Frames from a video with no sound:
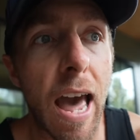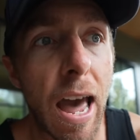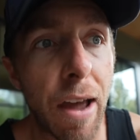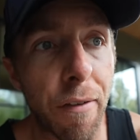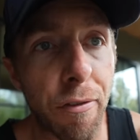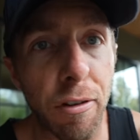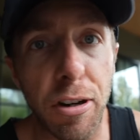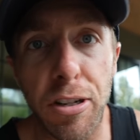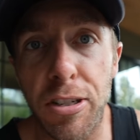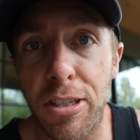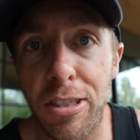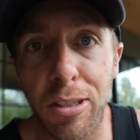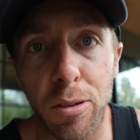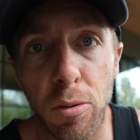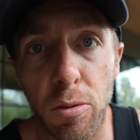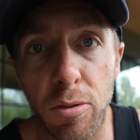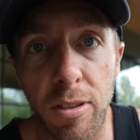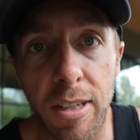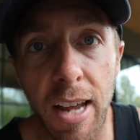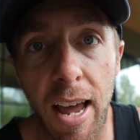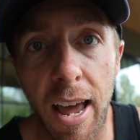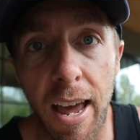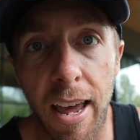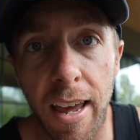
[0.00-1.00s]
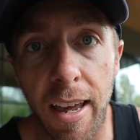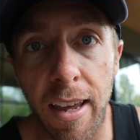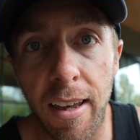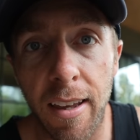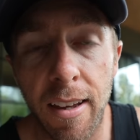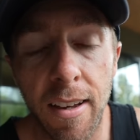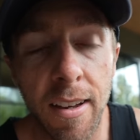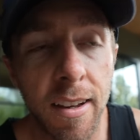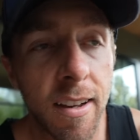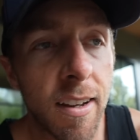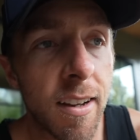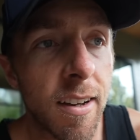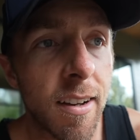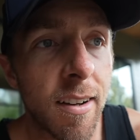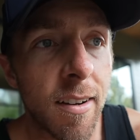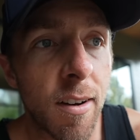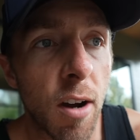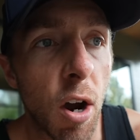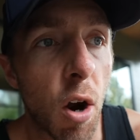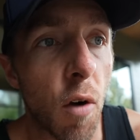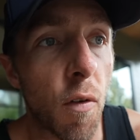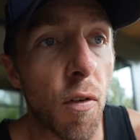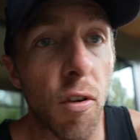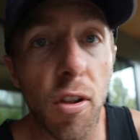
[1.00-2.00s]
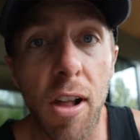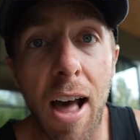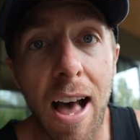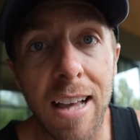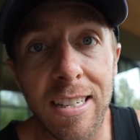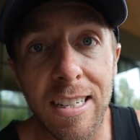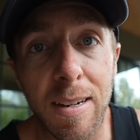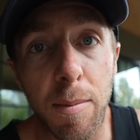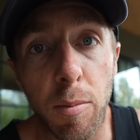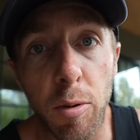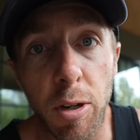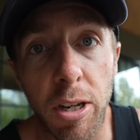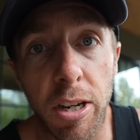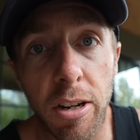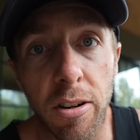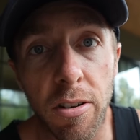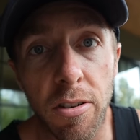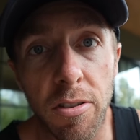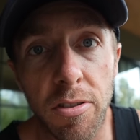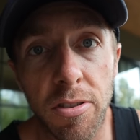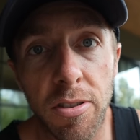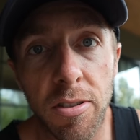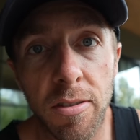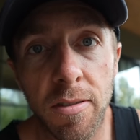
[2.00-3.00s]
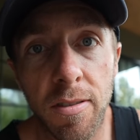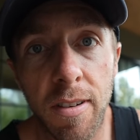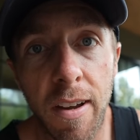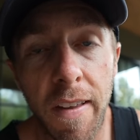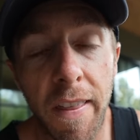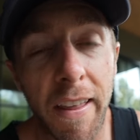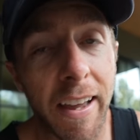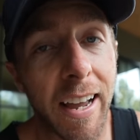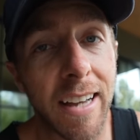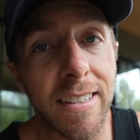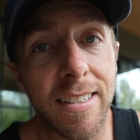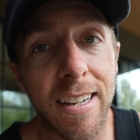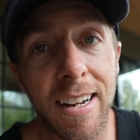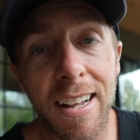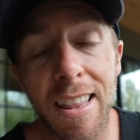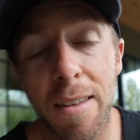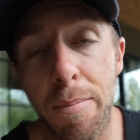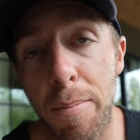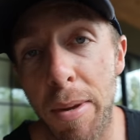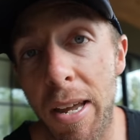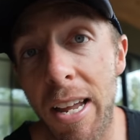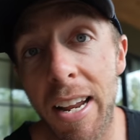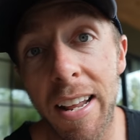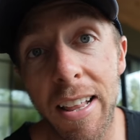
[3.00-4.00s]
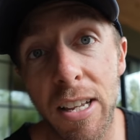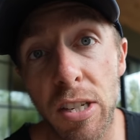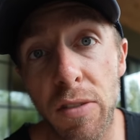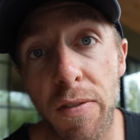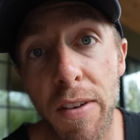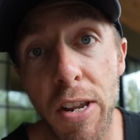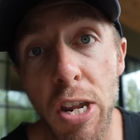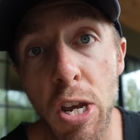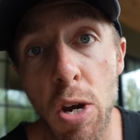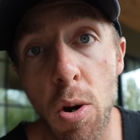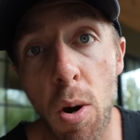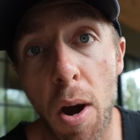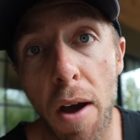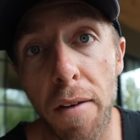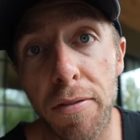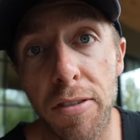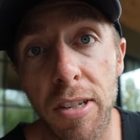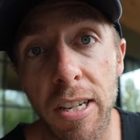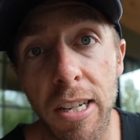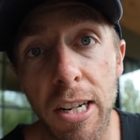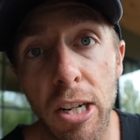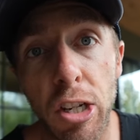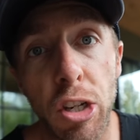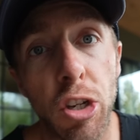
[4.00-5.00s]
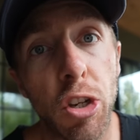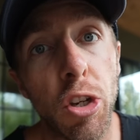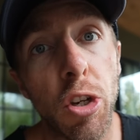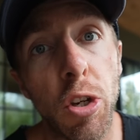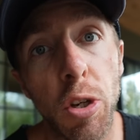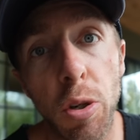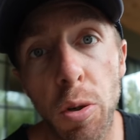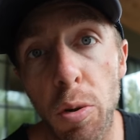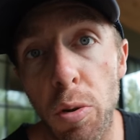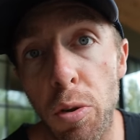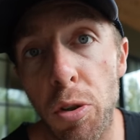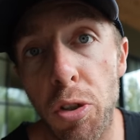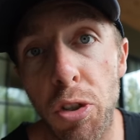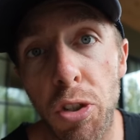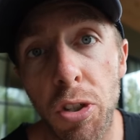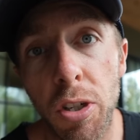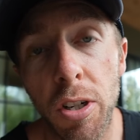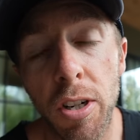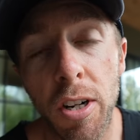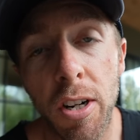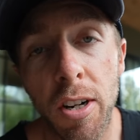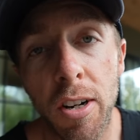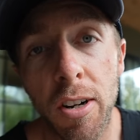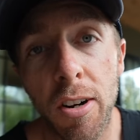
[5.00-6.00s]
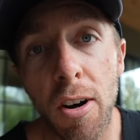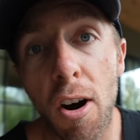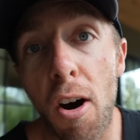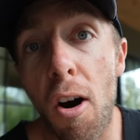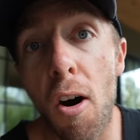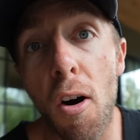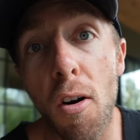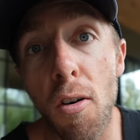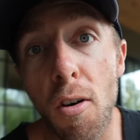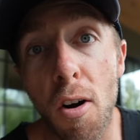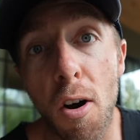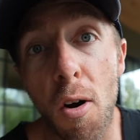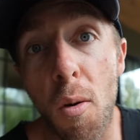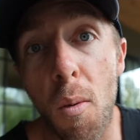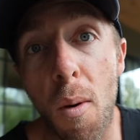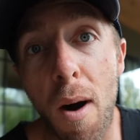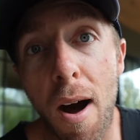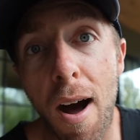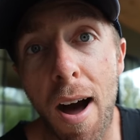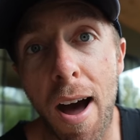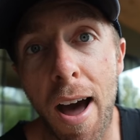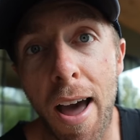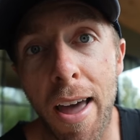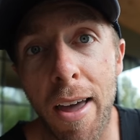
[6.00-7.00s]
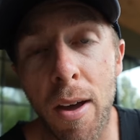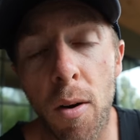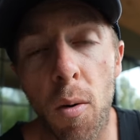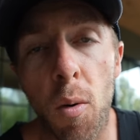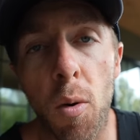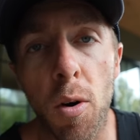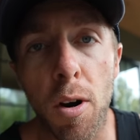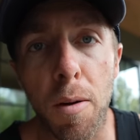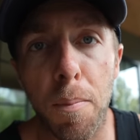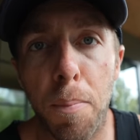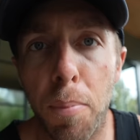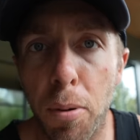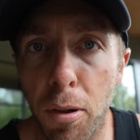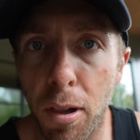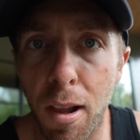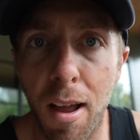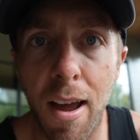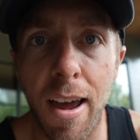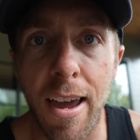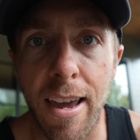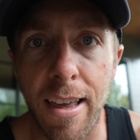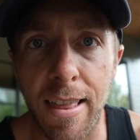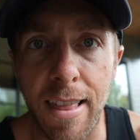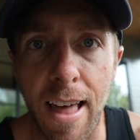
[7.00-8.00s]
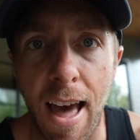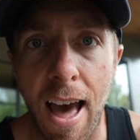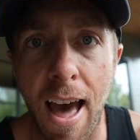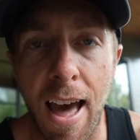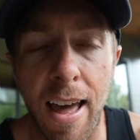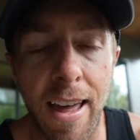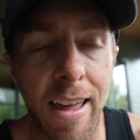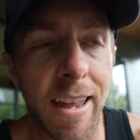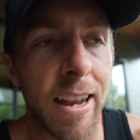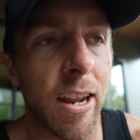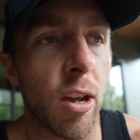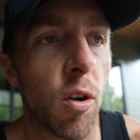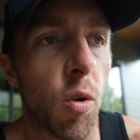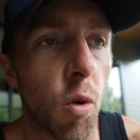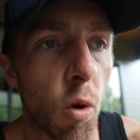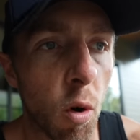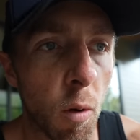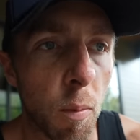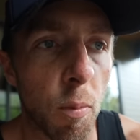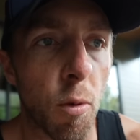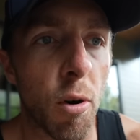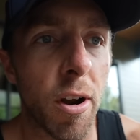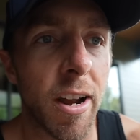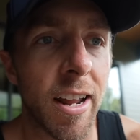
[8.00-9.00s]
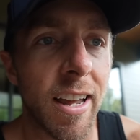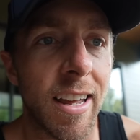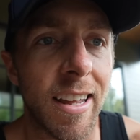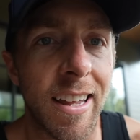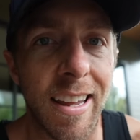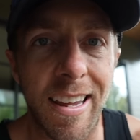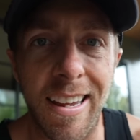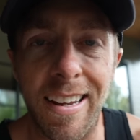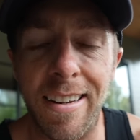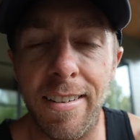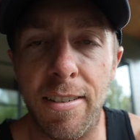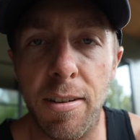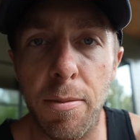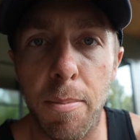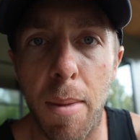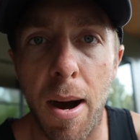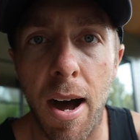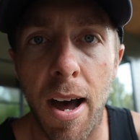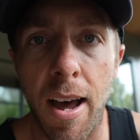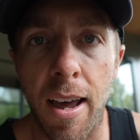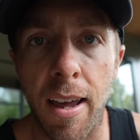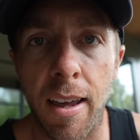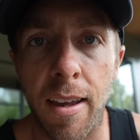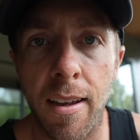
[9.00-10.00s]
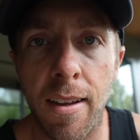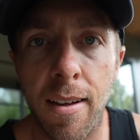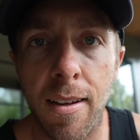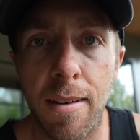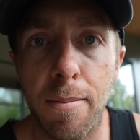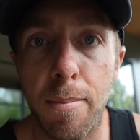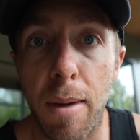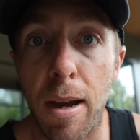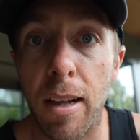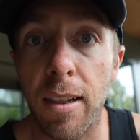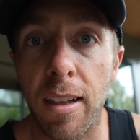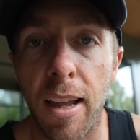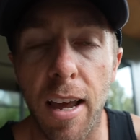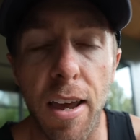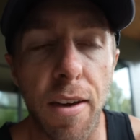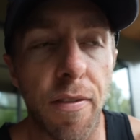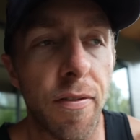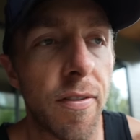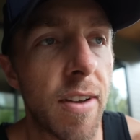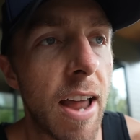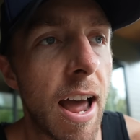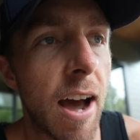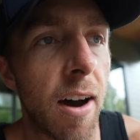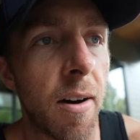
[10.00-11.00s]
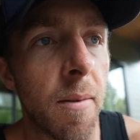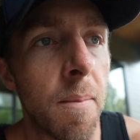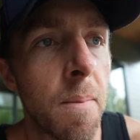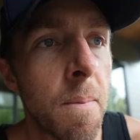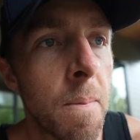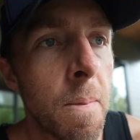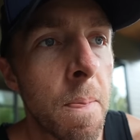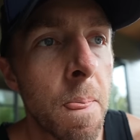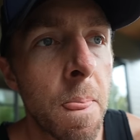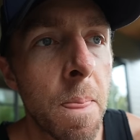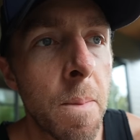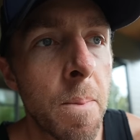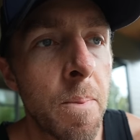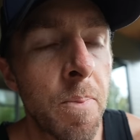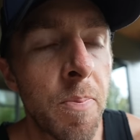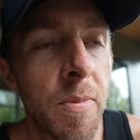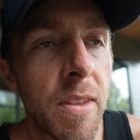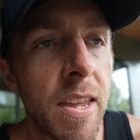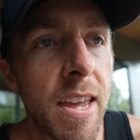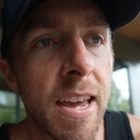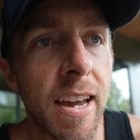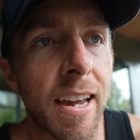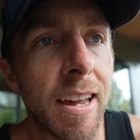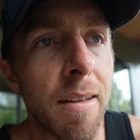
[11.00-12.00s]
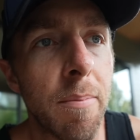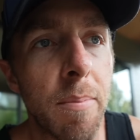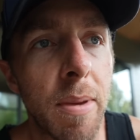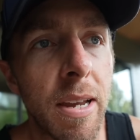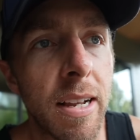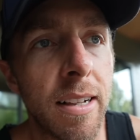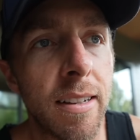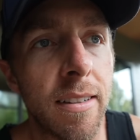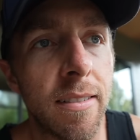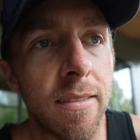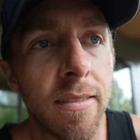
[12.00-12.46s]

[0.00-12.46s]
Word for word: every single day over the last couple years. And like I said in the beginning of this video, I've seen a huge R O I on applying that and incorporating it into my, my life. Now, it can be